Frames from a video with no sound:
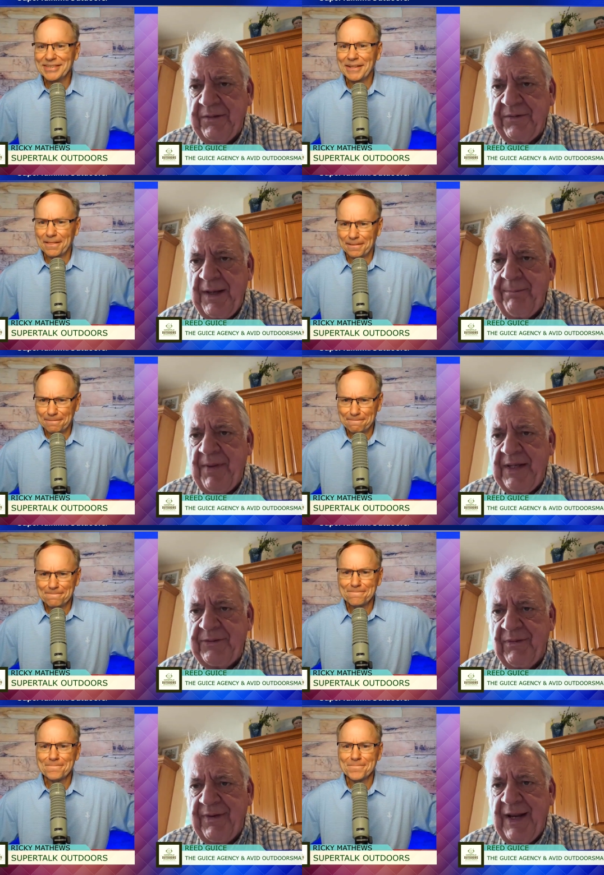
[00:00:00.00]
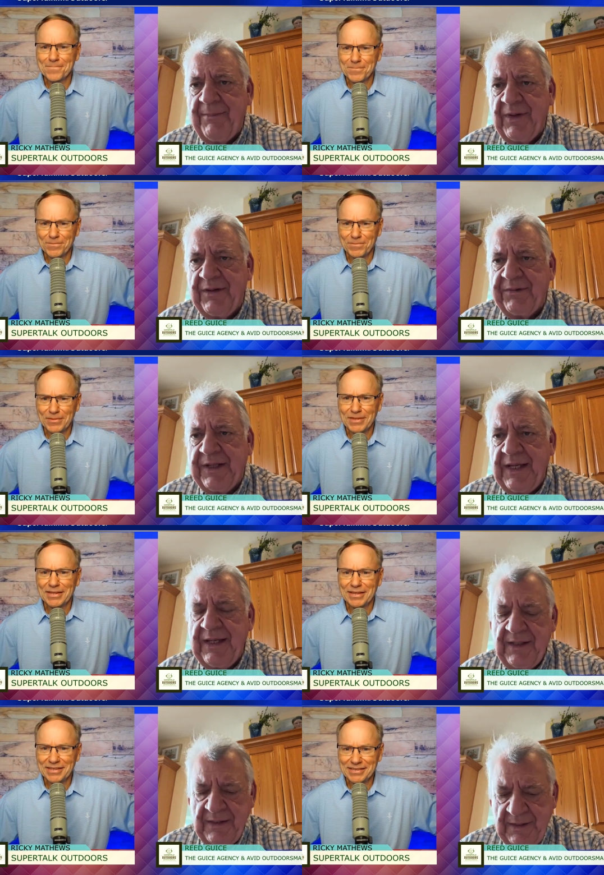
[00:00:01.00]
Speaker 1: uh San Pedro and Ambergris
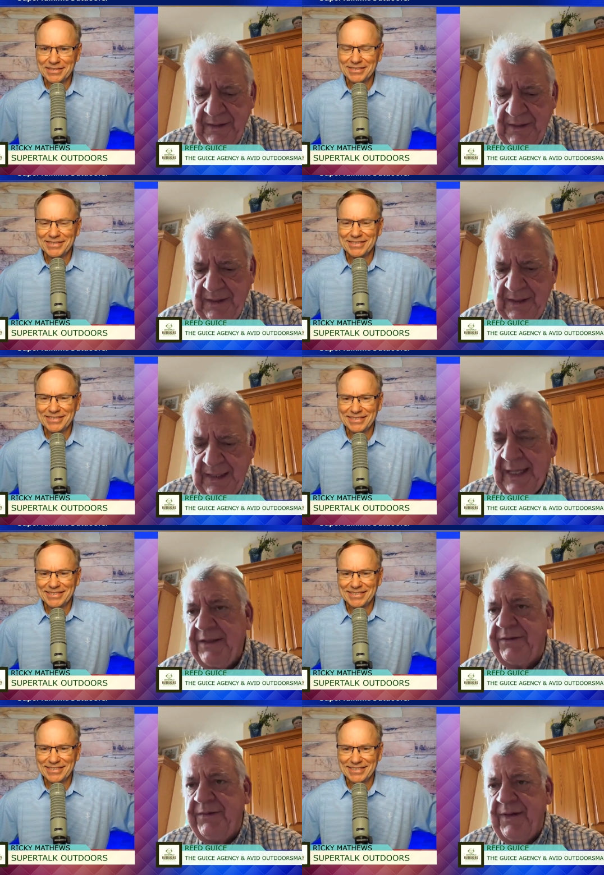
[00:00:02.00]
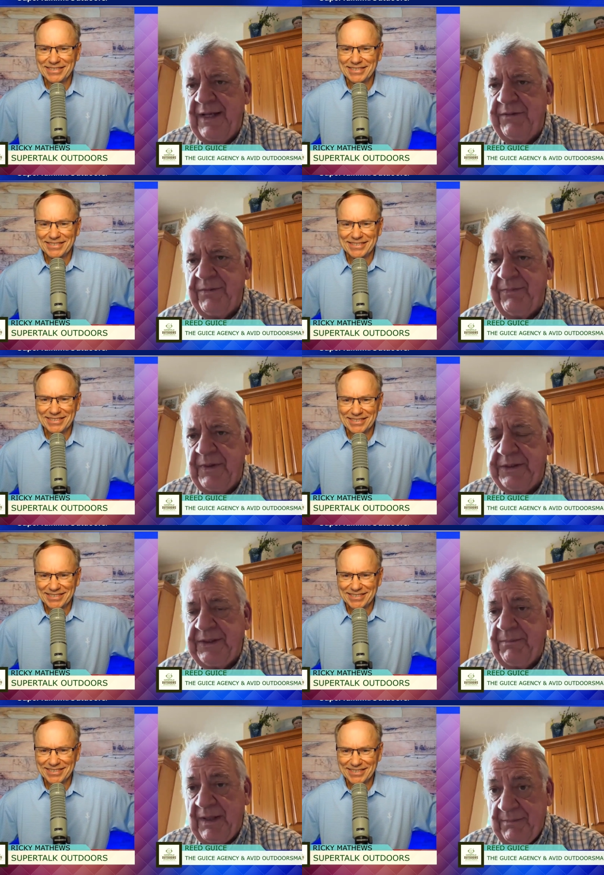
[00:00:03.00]
Caye. Uh, I had two days of
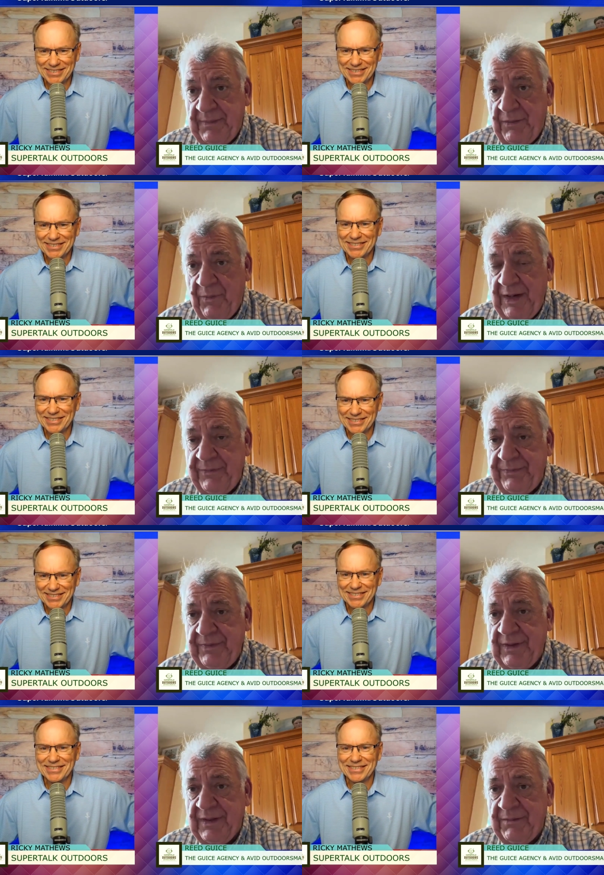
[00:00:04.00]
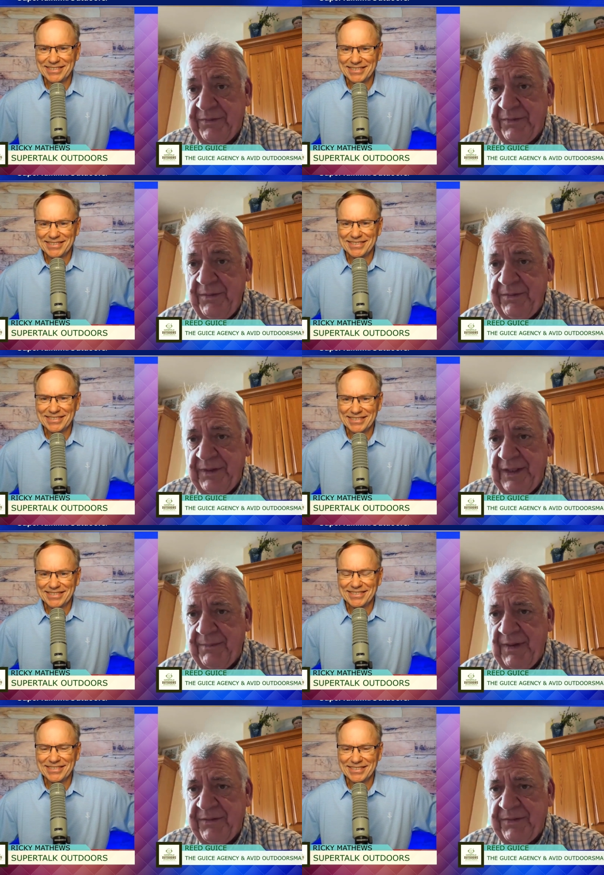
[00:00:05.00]
fishing. My, my wife, uh, Susan,
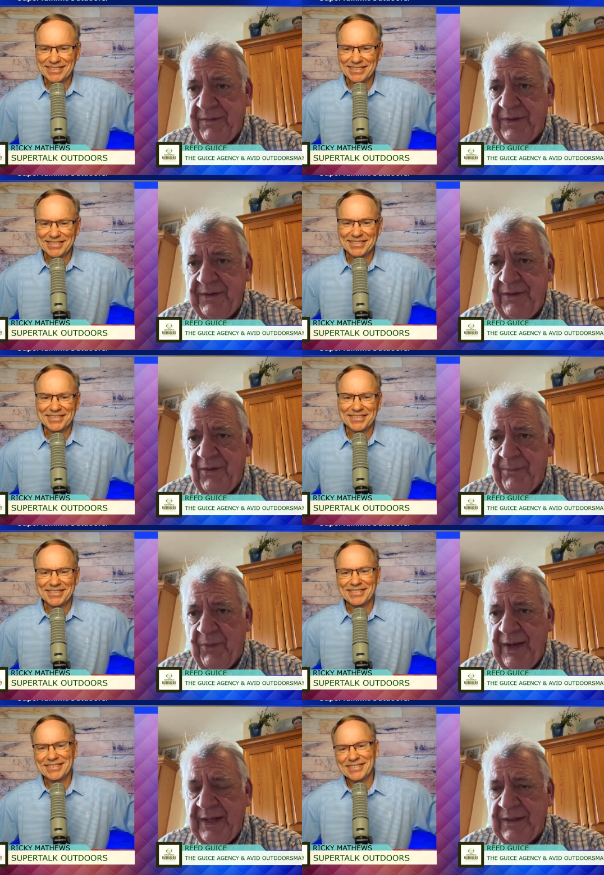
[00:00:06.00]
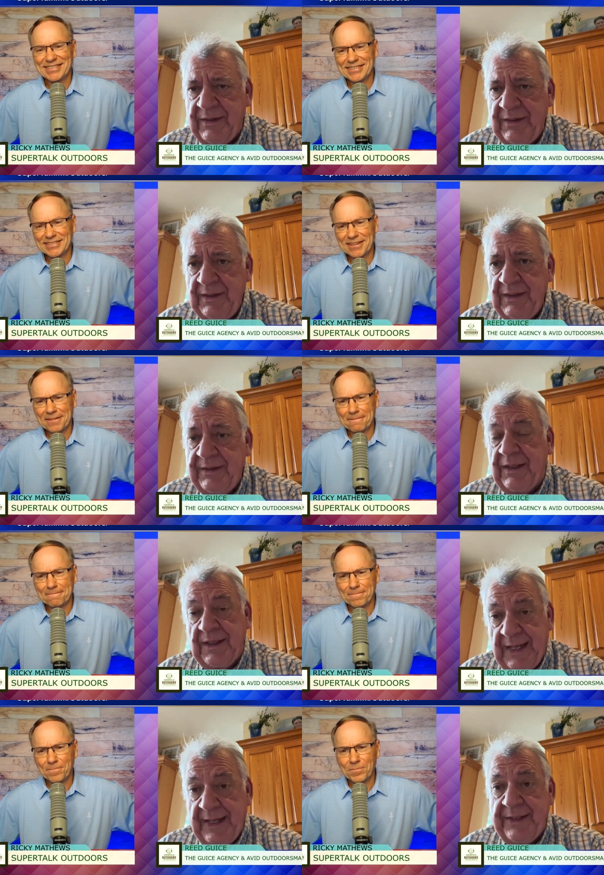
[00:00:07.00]
and my 17-year-old Breton did
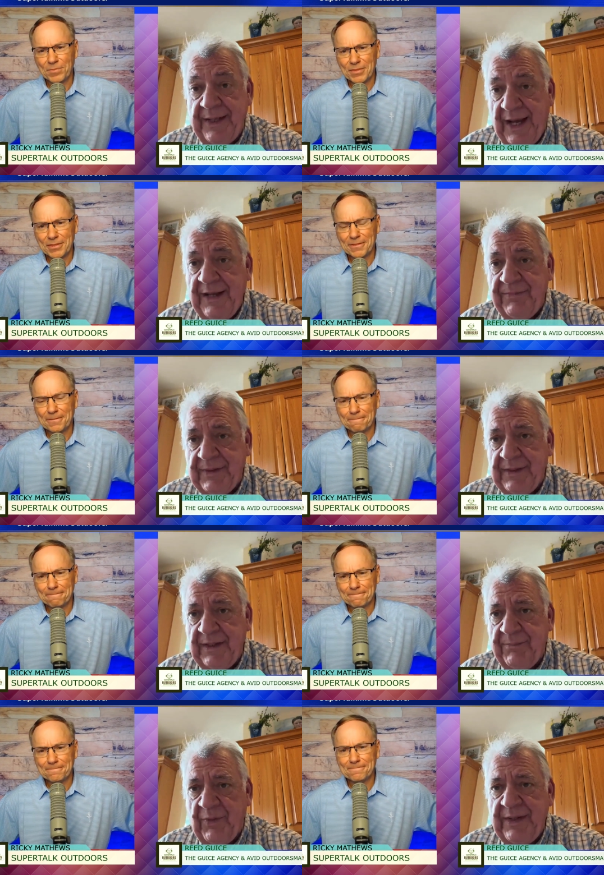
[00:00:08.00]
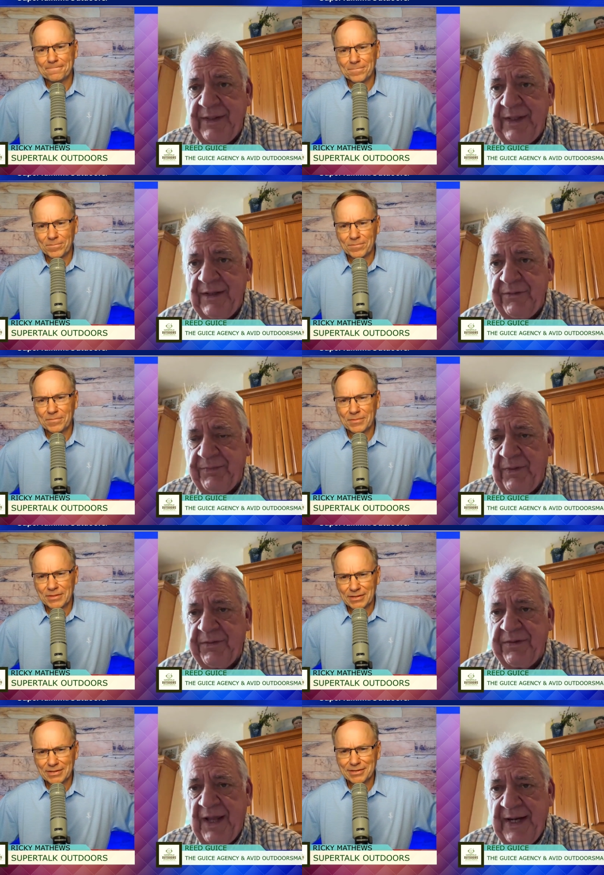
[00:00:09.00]
a lot of diving there. Breton did his
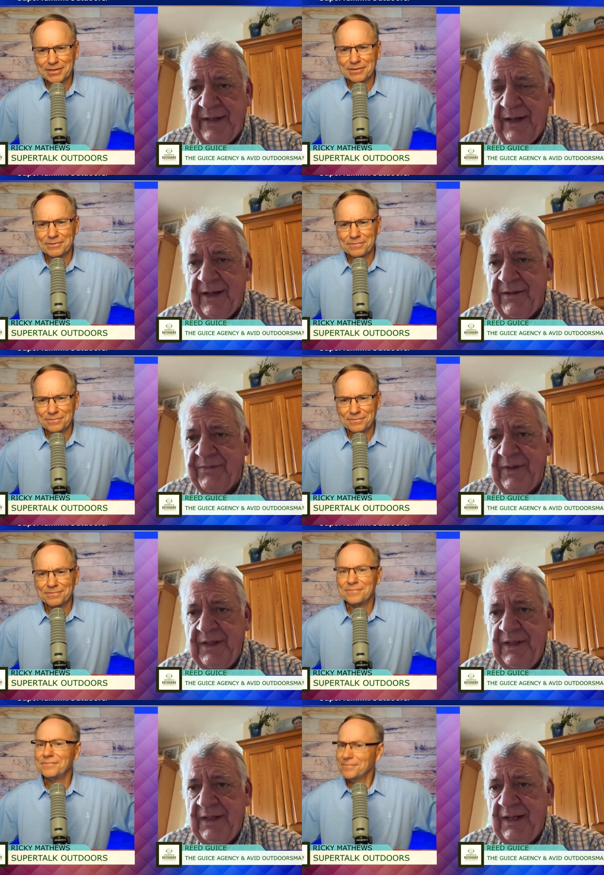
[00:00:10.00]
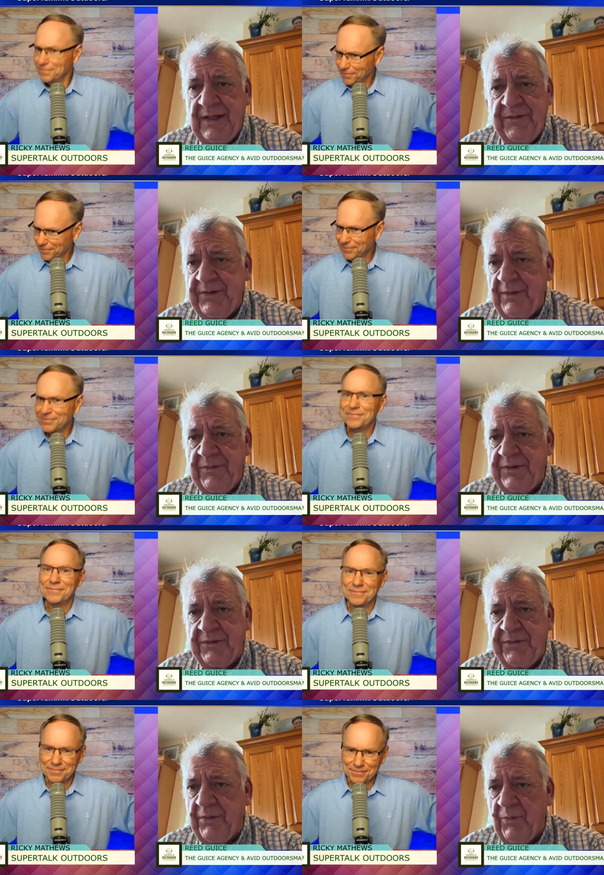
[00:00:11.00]
first night dive. Uh, he said it was
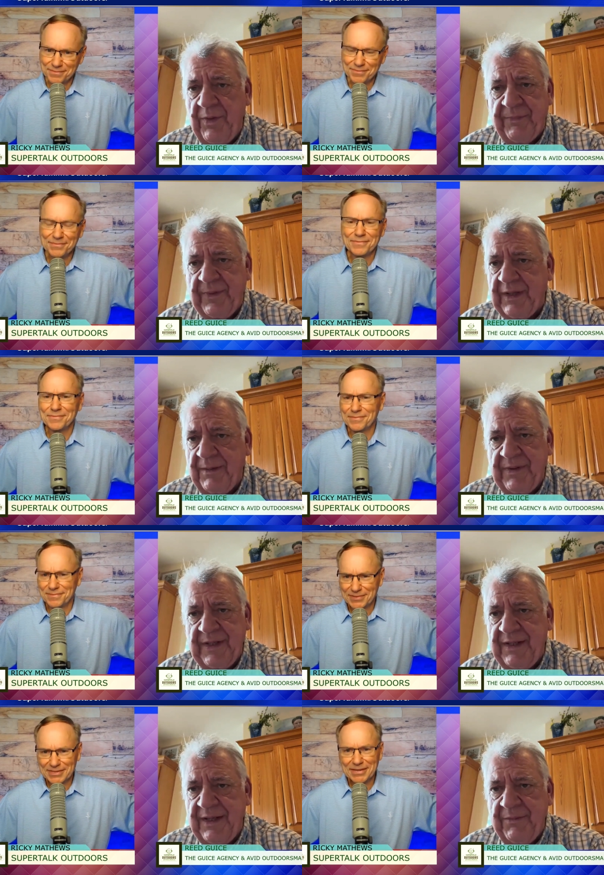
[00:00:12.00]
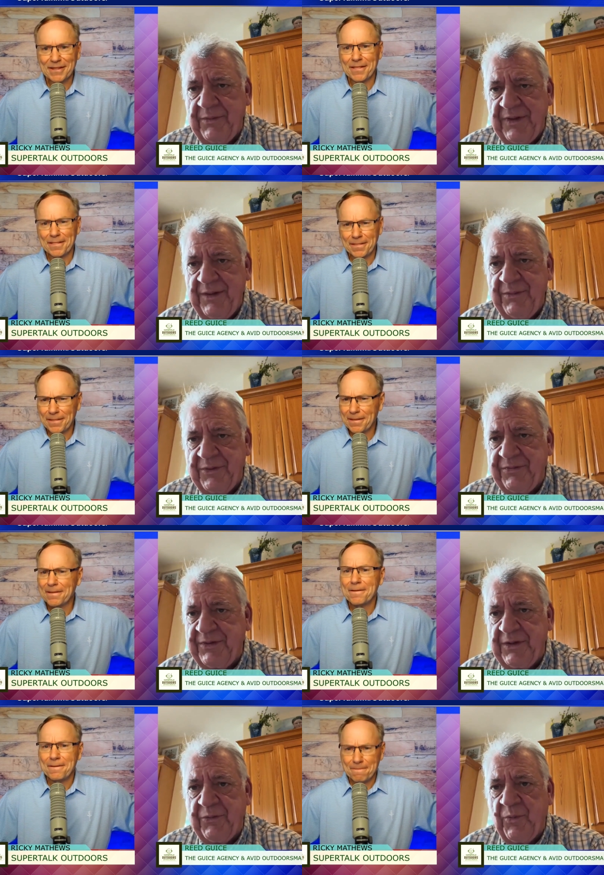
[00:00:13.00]
just terrific. I mean, he, he was he was
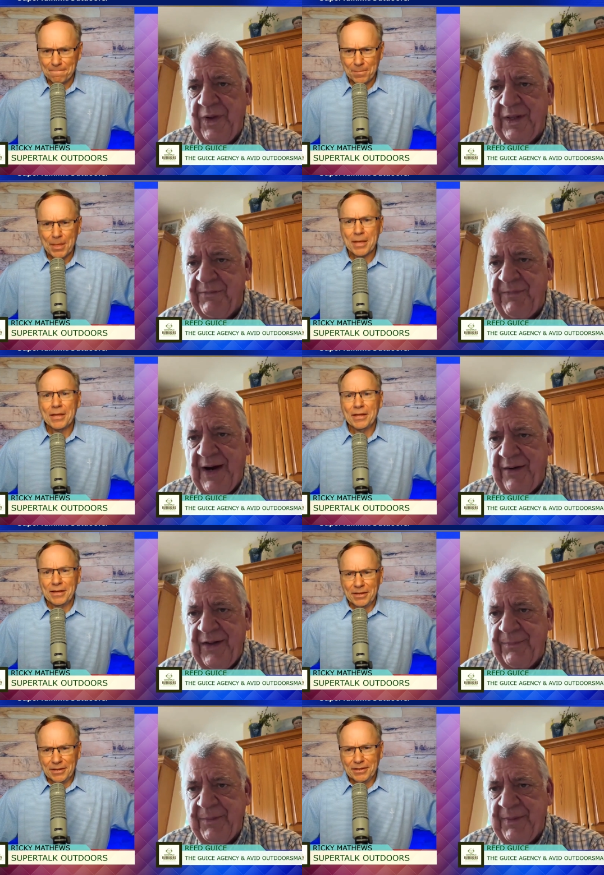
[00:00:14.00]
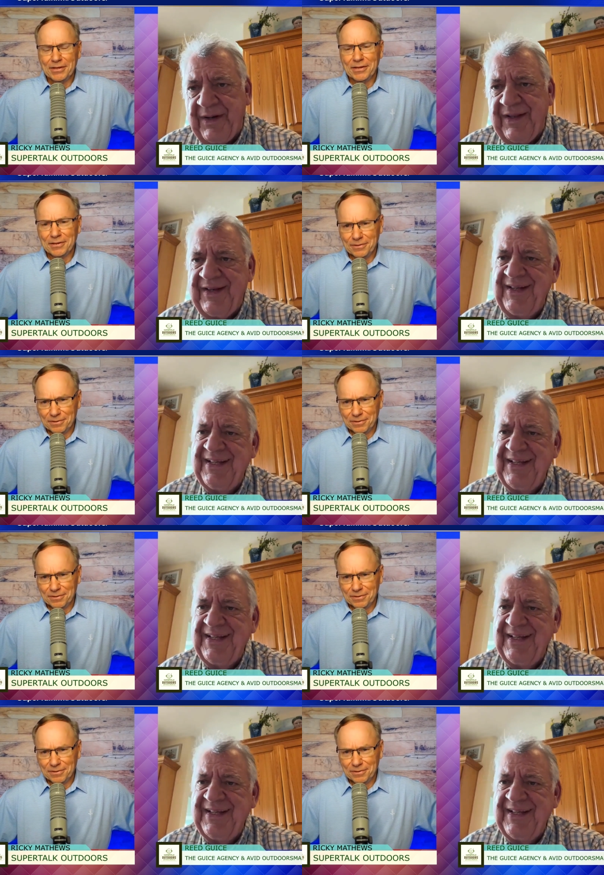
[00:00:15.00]
just really fired up about it.